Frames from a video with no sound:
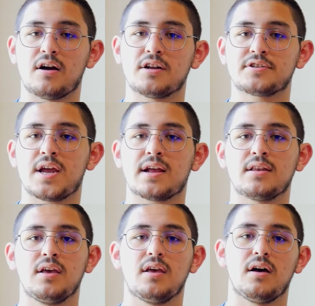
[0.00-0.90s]

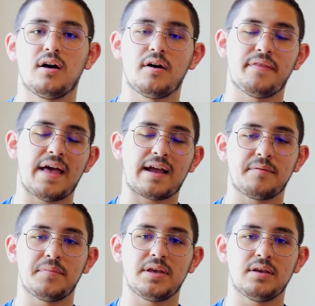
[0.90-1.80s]
contract, that
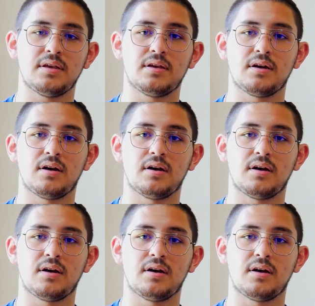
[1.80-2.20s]
can be